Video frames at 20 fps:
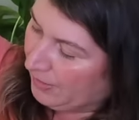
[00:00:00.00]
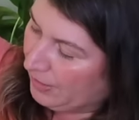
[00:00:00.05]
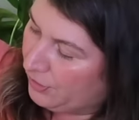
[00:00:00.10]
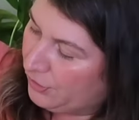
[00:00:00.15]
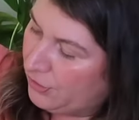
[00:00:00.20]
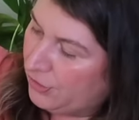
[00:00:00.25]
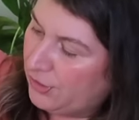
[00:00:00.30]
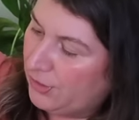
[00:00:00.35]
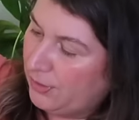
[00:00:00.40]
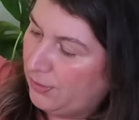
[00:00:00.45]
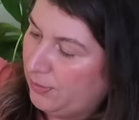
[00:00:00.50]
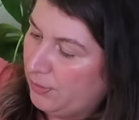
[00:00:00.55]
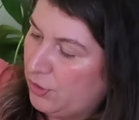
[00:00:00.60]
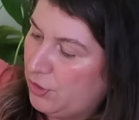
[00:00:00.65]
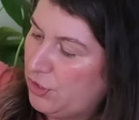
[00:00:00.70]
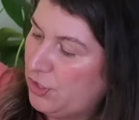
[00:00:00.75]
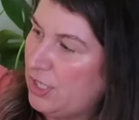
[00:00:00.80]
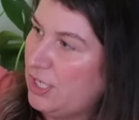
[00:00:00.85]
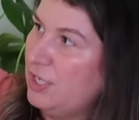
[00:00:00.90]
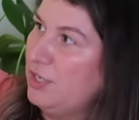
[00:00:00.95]
So
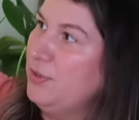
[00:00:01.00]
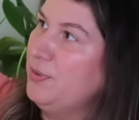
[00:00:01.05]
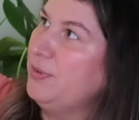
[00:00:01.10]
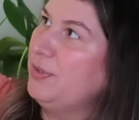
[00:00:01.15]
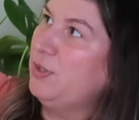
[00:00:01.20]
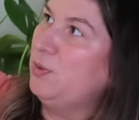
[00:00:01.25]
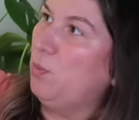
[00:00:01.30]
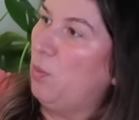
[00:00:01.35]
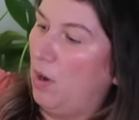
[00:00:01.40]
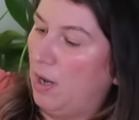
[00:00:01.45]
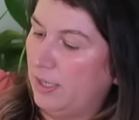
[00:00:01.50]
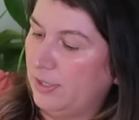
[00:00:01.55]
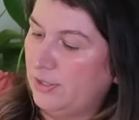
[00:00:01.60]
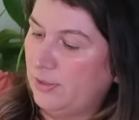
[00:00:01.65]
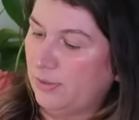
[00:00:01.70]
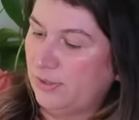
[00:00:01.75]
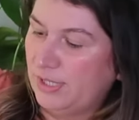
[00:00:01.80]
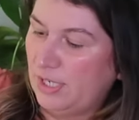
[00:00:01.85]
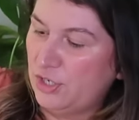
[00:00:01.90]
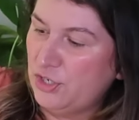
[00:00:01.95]
she used one.
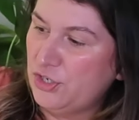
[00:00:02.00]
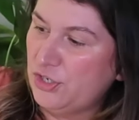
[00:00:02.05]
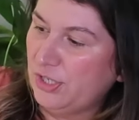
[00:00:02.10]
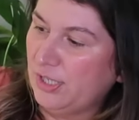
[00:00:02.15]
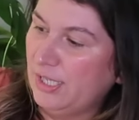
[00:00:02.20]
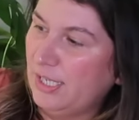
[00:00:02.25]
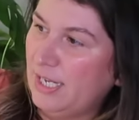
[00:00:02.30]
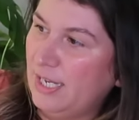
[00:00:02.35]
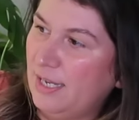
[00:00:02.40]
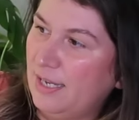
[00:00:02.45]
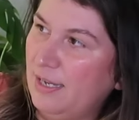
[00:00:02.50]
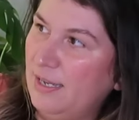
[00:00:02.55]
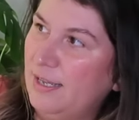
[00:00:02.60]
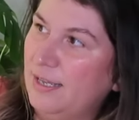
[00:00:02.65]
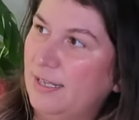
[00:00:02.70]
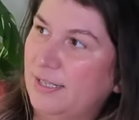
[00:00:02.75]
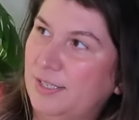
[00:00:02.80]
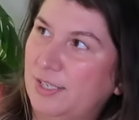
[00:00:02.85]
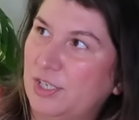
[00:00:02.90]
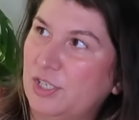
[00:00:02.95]
So essentially
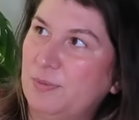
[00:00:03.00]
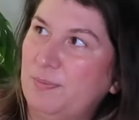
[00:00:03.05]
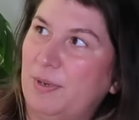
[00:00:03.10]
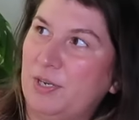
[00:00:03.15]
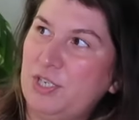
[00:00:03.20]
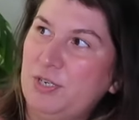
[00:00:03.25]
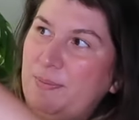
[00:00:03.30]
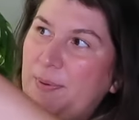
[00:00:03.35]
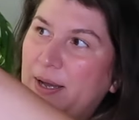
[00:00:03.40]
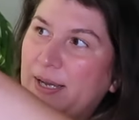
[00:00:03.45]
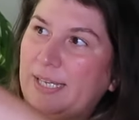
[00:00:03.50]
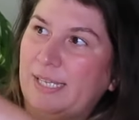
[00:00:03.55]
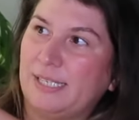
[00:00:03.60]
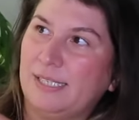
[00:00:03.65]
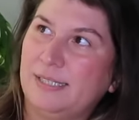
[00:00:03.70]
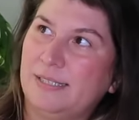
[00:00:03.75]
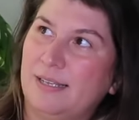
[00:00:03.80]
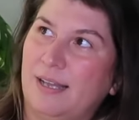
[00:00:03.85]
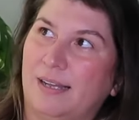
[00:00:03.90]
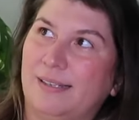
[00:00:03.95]
there's a bunch of
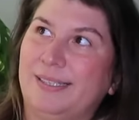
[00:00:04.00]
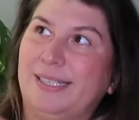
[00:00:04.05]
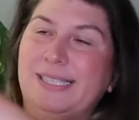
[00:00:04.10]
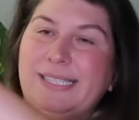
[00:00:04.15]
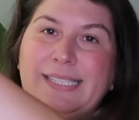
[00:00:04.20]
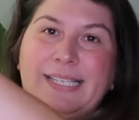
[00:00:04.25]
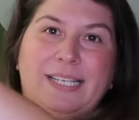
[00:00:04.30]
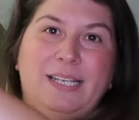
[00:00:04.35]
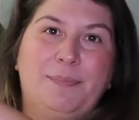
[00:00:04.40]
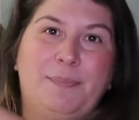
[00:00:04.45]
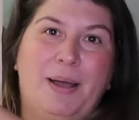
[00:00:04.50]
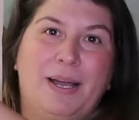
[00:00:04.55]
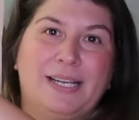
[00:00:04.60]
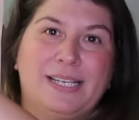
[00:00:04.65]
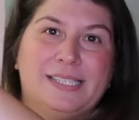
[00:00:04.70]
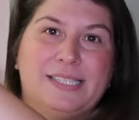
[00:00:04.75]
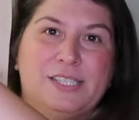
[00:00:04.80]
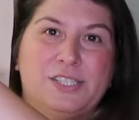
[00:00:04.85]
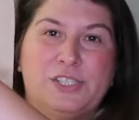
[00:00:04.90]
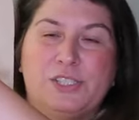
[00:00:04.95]
pockets. On this side the
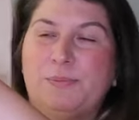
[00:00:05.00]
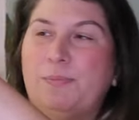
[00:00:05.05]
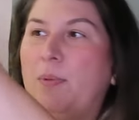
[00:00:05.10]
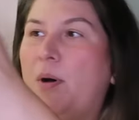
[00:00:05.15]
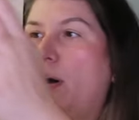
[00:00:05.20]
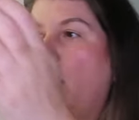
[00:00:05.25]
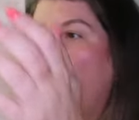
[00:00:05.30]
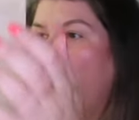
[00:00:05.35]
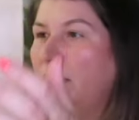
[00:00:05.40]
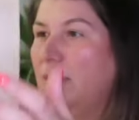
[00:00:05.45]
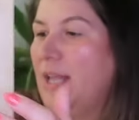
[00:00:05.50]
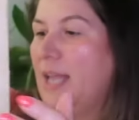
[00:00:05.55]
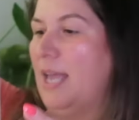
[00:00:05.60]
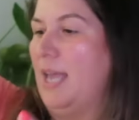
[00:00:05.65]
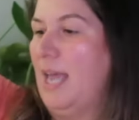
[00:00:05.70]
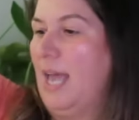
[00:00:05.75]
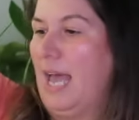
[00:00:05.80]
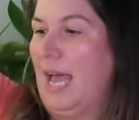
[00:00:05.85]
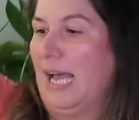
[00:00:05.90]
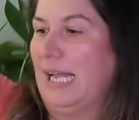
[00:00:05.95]
pockets are small,
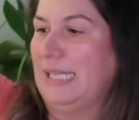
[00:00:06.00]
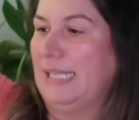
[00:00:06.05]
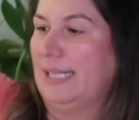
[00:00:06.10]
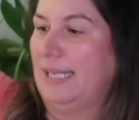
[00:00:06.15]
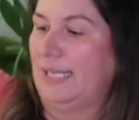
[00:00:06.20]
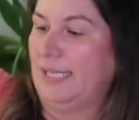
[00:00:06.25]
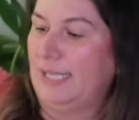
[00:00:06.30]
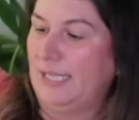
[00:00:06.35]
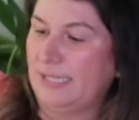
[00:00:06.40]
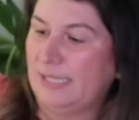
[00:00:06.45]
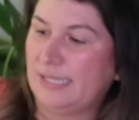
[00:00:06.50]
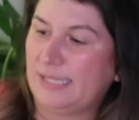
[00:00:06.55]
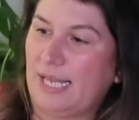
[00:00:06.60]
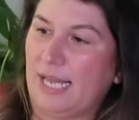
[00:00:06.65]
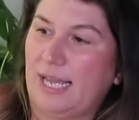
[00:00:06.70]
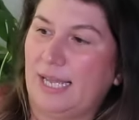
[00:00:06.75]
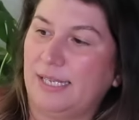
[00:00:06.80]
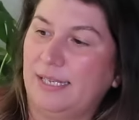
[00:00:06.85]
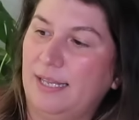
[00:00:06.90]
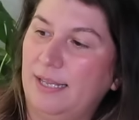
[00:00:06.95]
and then on this
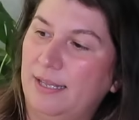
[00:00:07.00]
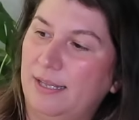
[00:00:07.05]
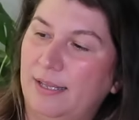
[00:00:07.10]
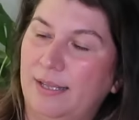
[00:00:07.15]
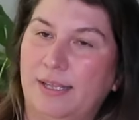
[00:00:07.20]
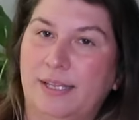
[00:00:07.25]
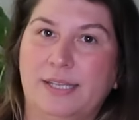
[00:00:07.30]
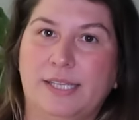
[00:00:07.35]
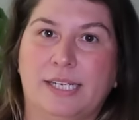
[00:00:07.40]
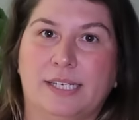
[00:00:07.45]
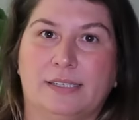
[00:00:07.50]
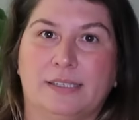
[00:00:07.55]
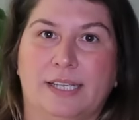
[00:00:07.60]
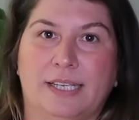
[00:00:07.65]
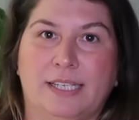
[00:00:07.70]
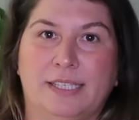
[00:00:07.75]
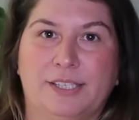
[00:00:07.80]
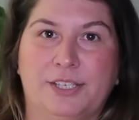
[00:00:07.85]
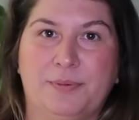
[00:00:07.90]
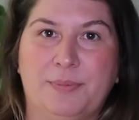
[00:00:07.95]
side they're
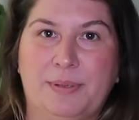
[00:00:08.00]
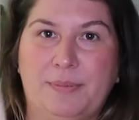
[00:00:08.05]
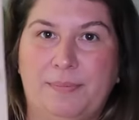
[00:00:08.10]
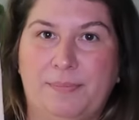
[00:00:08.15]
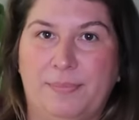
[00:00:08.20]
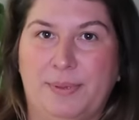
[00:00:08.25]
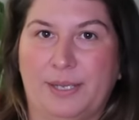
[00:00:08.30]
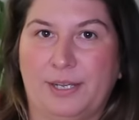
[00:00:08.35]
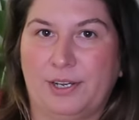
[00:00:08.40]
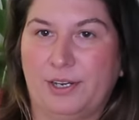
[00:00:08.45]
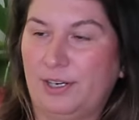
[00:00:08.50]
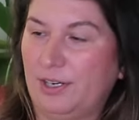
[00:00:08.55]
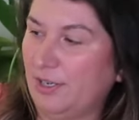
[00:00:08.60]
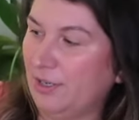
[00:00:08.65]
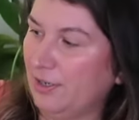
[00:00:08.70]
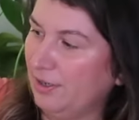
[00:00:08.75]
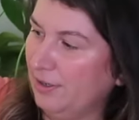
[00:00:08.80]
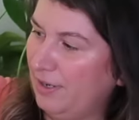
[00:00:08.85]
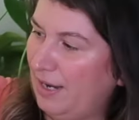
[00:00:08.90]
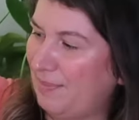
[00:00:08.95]
like a little bit
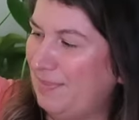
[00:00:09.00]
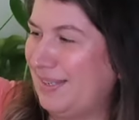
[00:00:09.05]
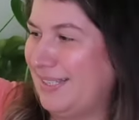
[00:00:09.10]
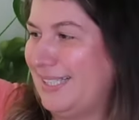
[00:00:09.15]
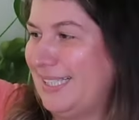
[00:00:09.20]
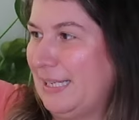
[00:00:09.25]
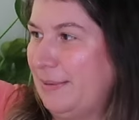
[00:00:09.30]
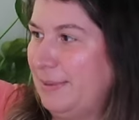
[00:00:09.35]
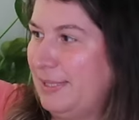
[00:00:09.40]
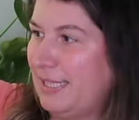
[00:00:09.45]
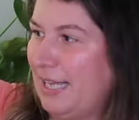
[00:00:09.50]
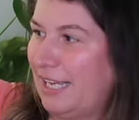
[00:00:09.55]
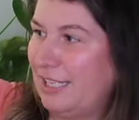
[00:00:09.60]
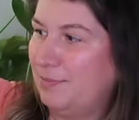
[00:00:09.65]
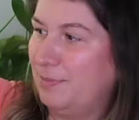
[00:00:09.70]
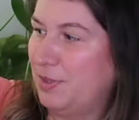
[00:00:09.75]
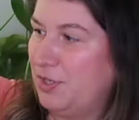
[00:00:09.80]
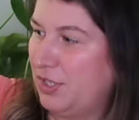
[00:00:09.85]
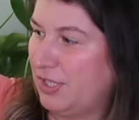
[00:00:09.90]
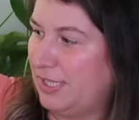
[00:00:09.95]
bigger. I mean, same
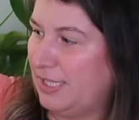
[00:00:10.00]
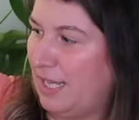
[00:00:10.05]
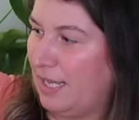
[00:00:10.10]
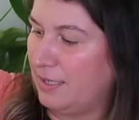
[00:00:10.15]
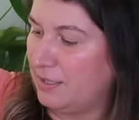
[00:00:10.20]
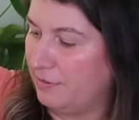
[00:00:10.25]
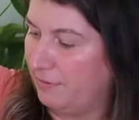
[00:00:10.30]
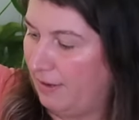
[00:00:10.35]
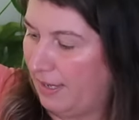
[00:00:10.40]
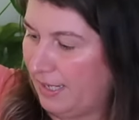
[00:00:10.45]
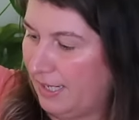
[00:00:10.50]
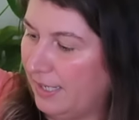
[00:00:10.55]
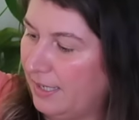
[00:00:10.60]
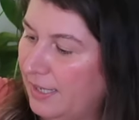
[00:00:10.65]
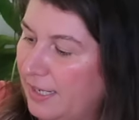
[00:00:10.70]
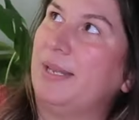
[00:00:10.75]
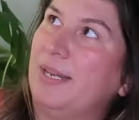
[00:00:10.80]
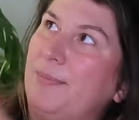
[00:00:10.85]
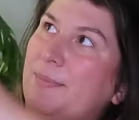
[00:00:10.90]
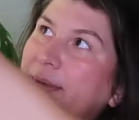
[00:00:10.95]
size, but just not divided
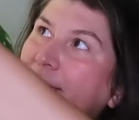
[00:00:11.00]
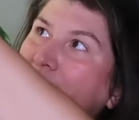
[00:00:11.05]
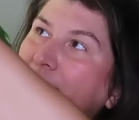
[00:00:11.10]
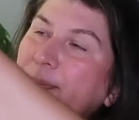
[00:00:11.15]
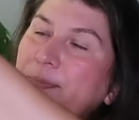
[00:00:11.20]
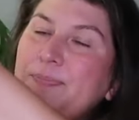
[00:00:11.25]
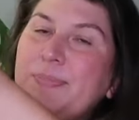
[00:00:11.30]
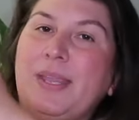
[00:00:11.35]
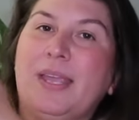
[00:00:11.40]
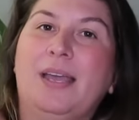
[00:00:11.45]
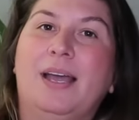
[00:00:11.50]
in the middle.